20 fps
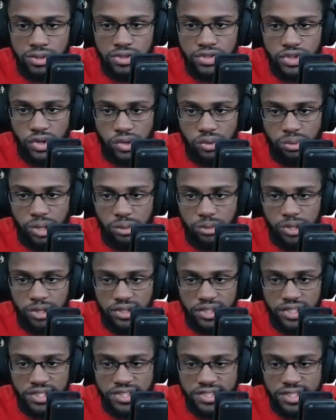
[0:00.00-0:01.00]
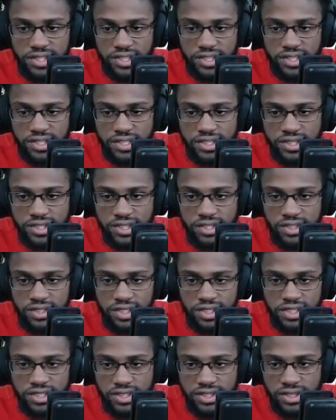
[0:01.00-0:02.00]
So remember,
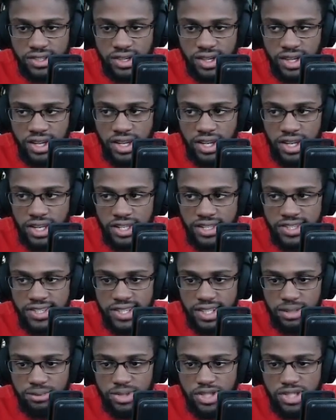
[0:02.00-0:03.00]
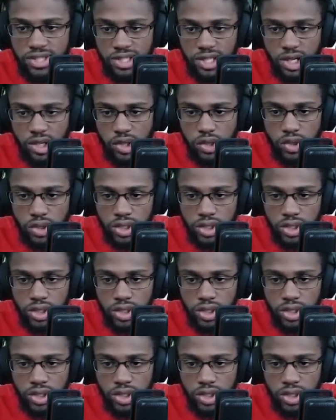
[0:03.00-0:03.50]
it seems slow,